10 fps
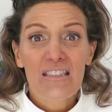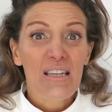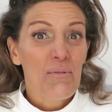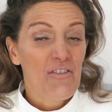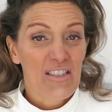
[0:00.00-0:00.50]
and
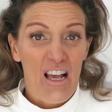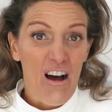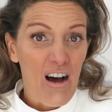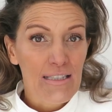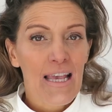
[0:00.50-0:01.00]
some of us
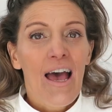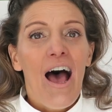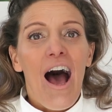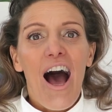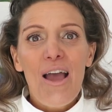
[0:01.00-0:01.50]
aren't.
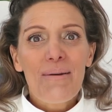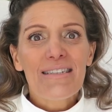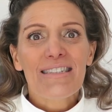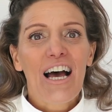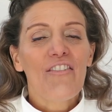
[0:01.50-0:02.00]

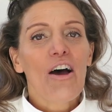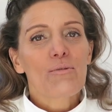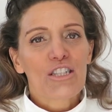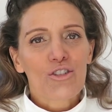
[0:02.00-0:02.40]
I was